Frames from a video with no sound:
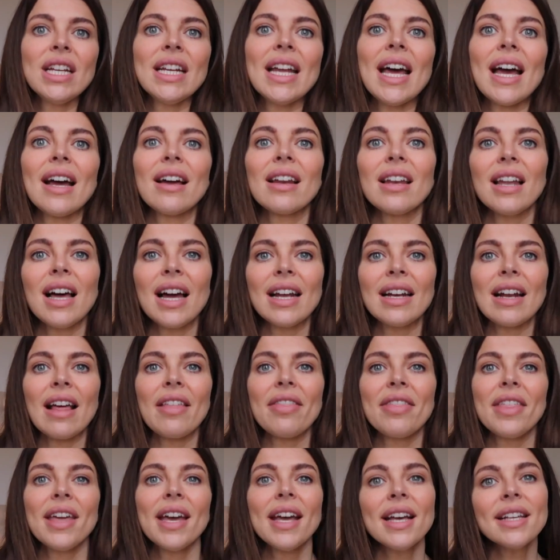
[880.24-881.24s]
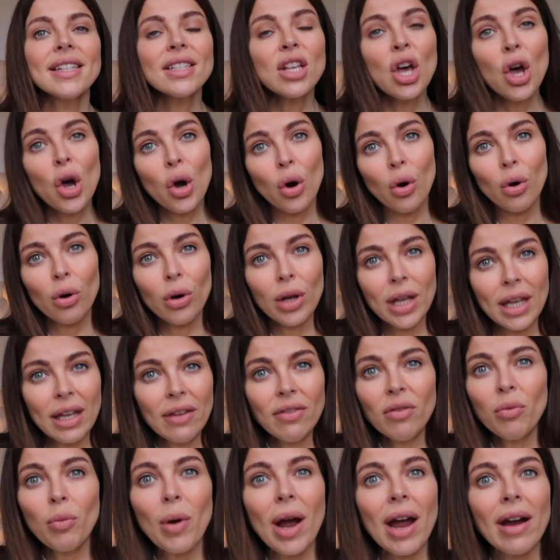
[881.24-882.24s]
neckline like this, or
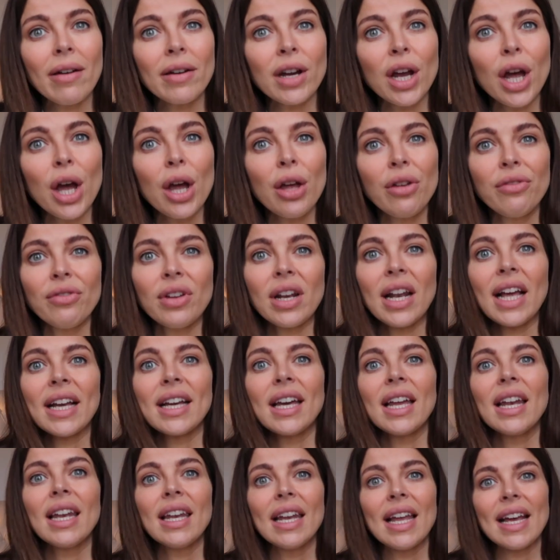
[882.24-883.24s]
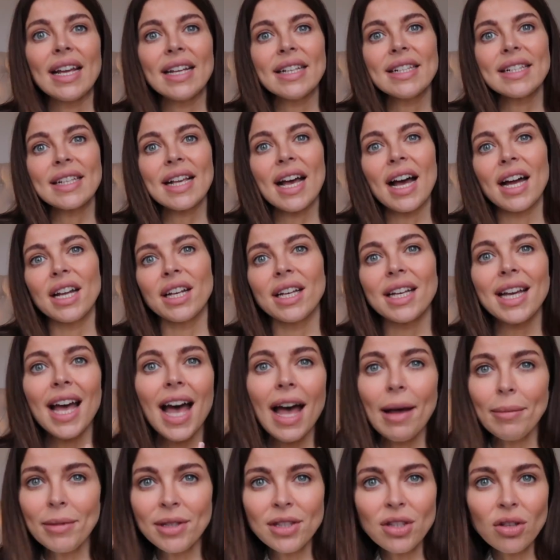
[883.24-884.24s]
even wear it over like a lace kind of
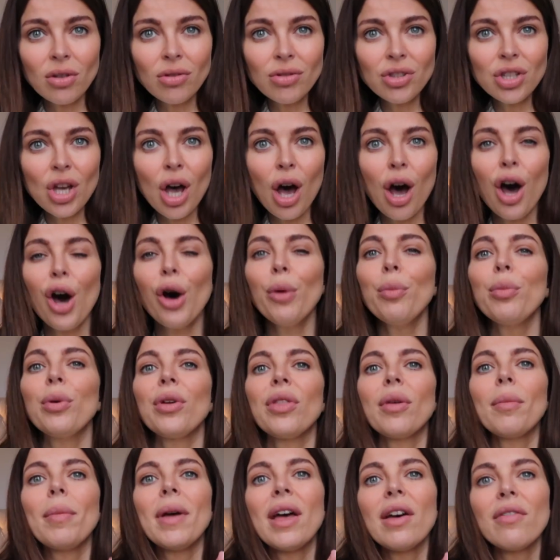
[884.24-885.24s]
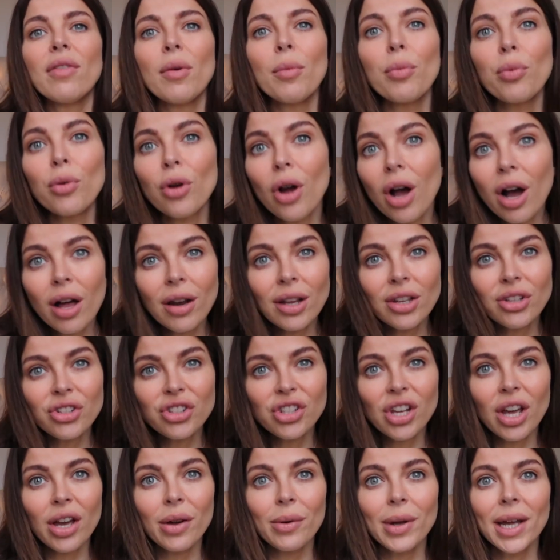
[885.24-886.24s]
camisole top with a bit of a bralette
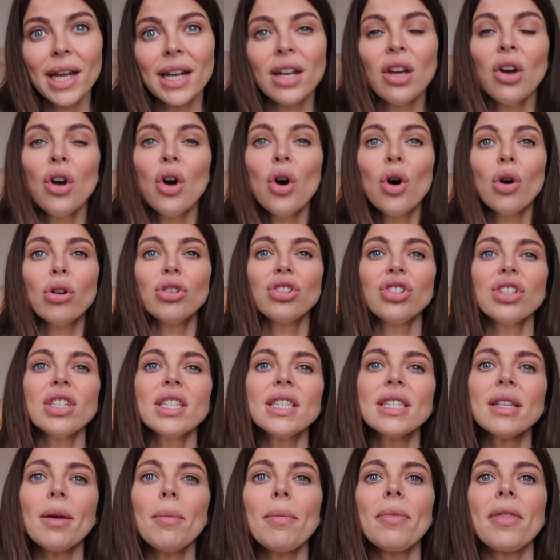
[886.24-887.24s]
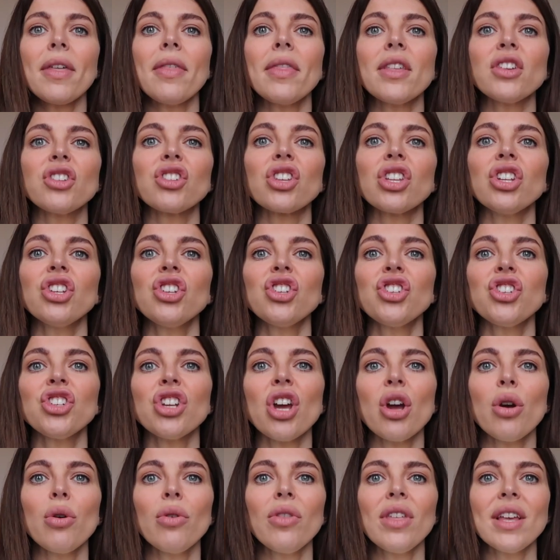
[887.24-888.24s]
showing, or just something that's going to
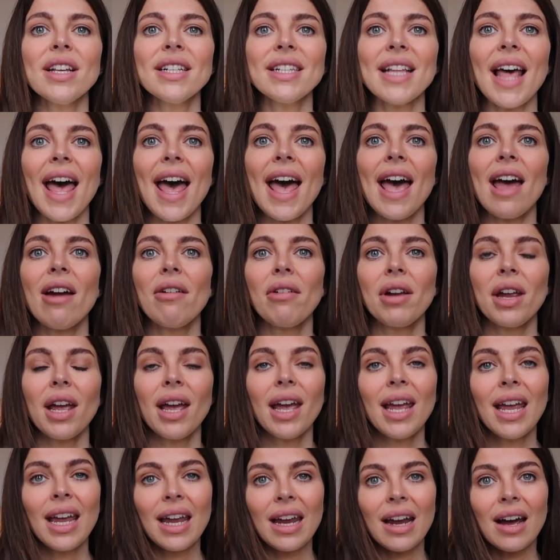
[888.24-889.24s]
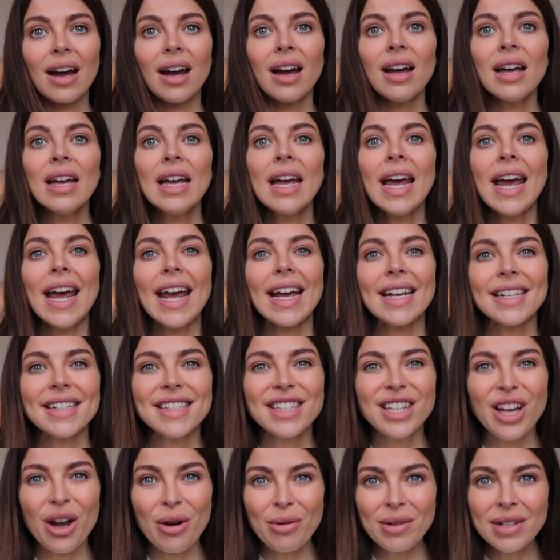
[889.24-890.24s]
show this area here, it's
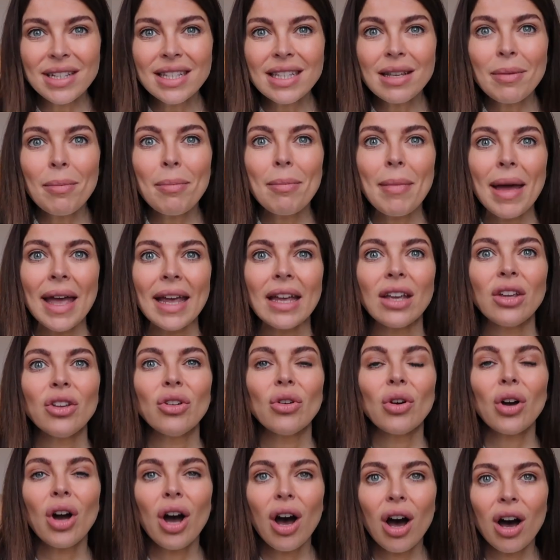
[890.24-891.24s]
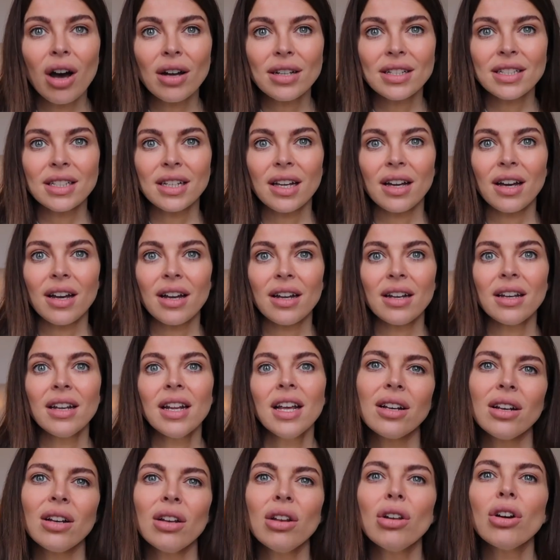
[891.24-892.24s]
going to make your cardigan
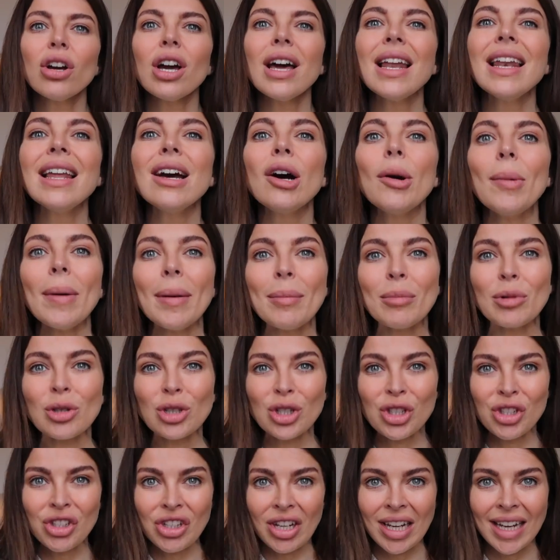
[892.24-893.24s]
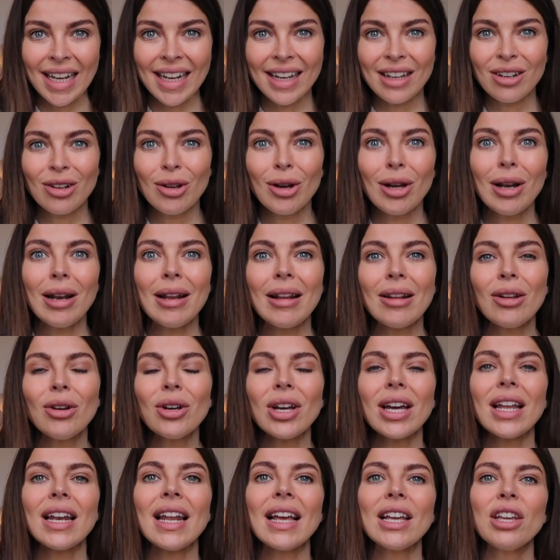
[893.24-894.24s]
look a little bit more chic,
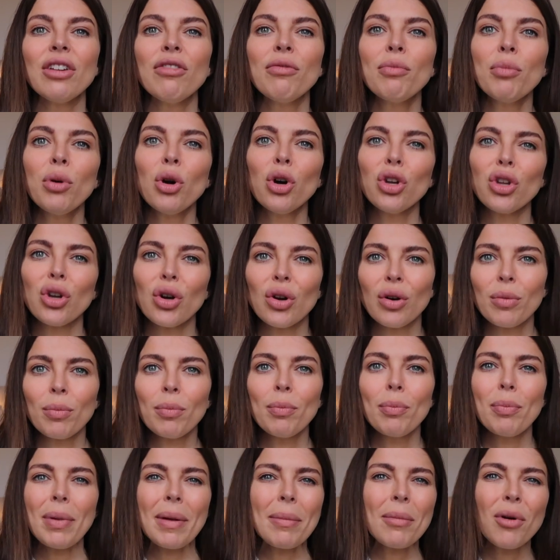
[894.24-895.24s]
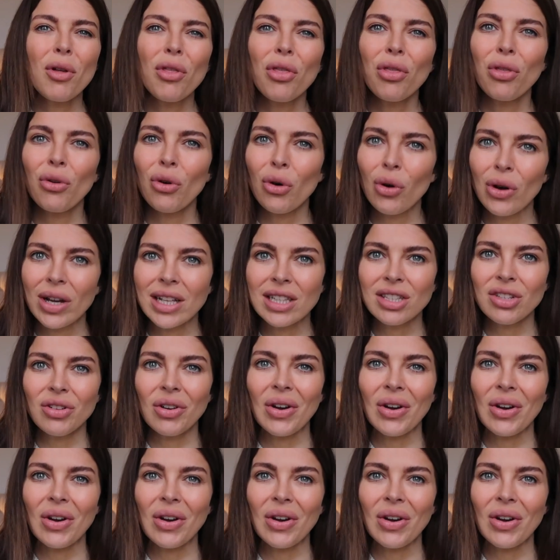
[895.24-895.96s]
look like you've put your bit more thought into